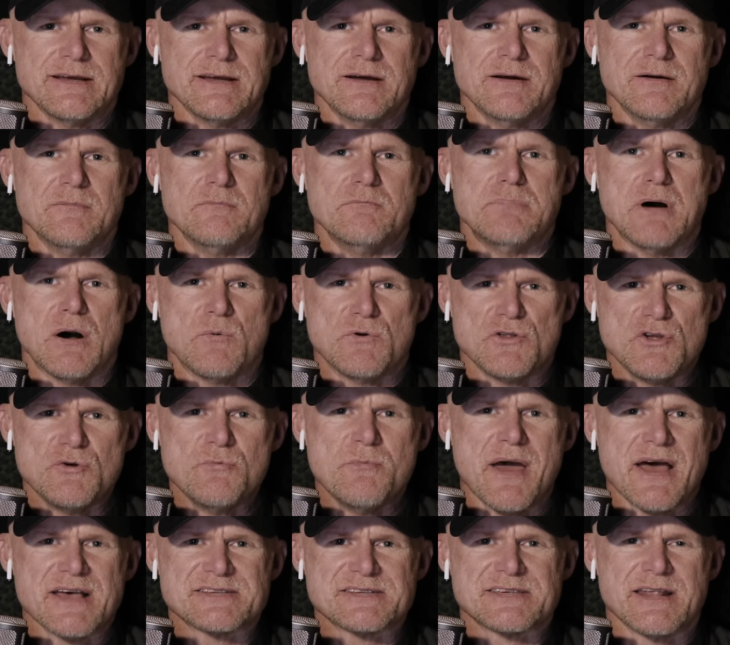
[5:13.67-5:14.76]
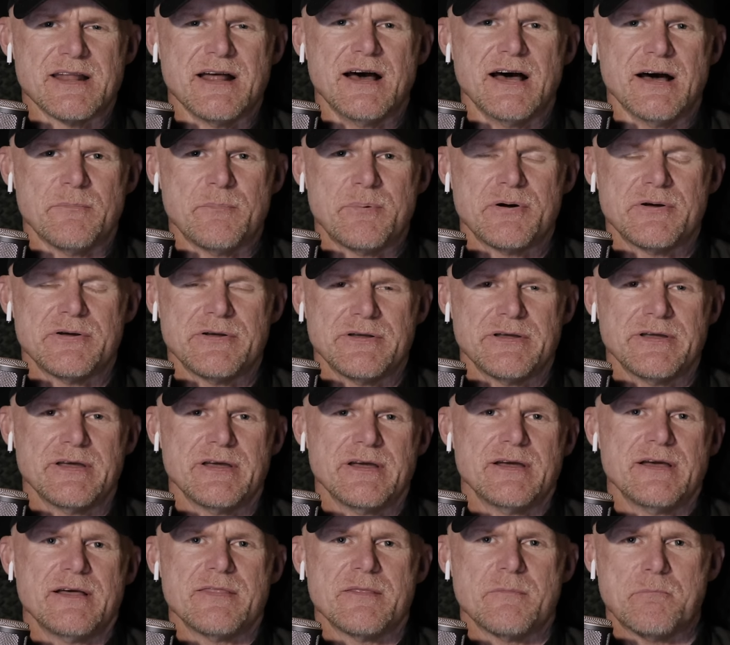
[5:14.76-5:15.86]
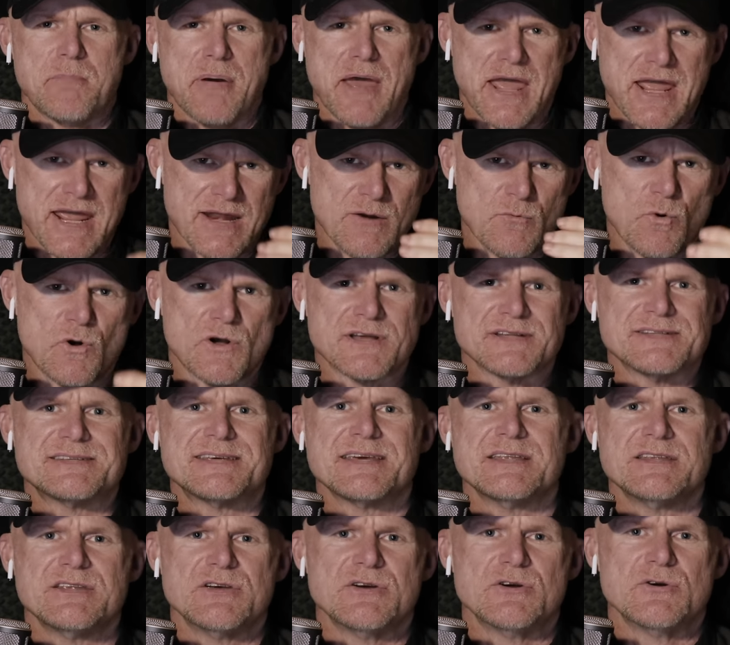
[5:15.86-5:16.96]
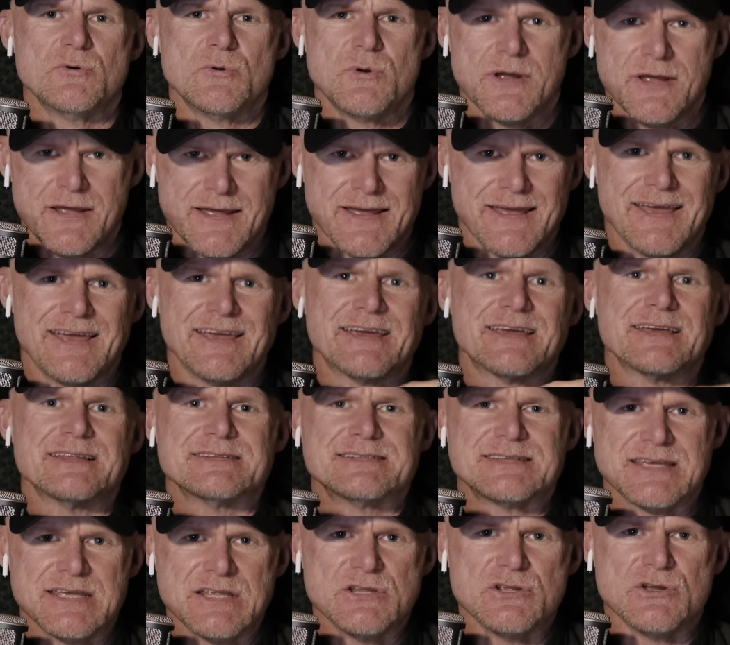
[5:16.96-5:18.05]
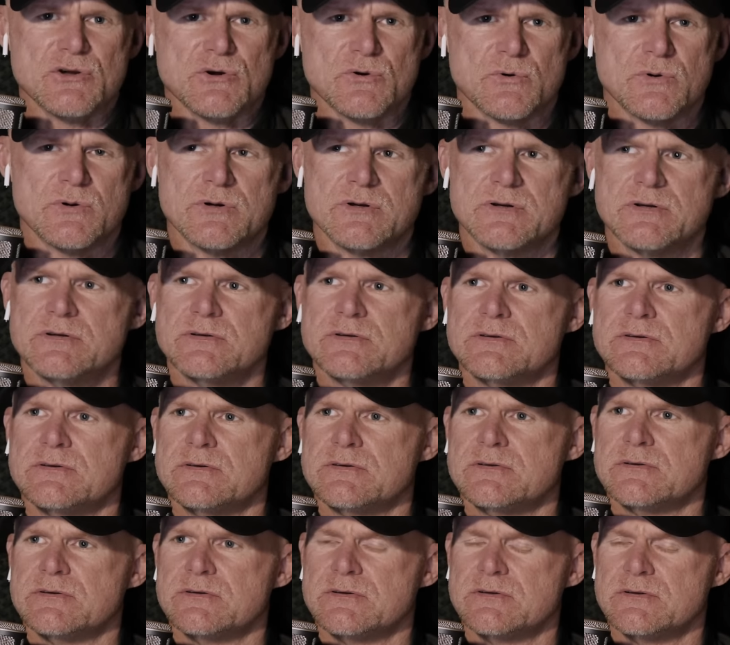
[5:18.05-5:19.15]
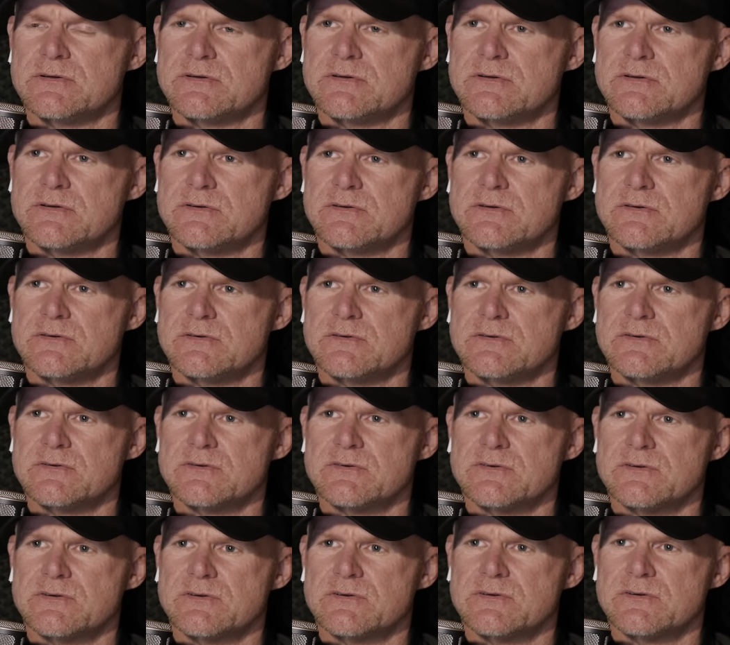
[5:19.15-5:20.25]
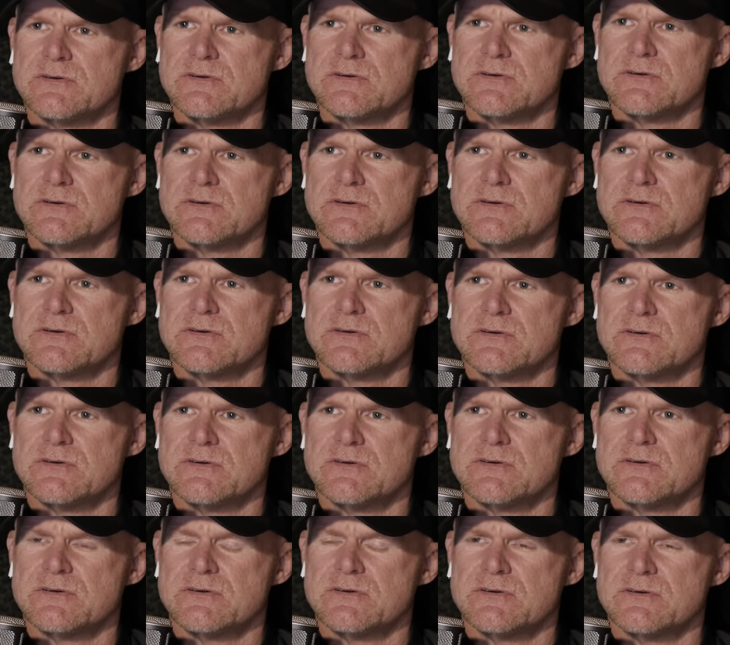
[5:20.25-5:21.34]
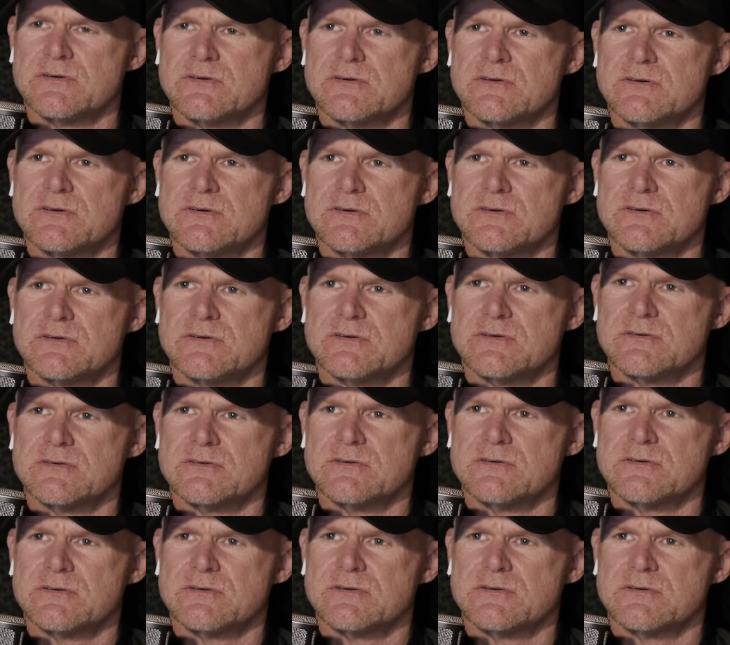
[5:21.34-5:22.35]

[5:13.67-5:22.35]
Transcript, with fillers: But when you mess it up, the pain will continue and continue. Oh, fuck, I want to hit him. I'm so sorry.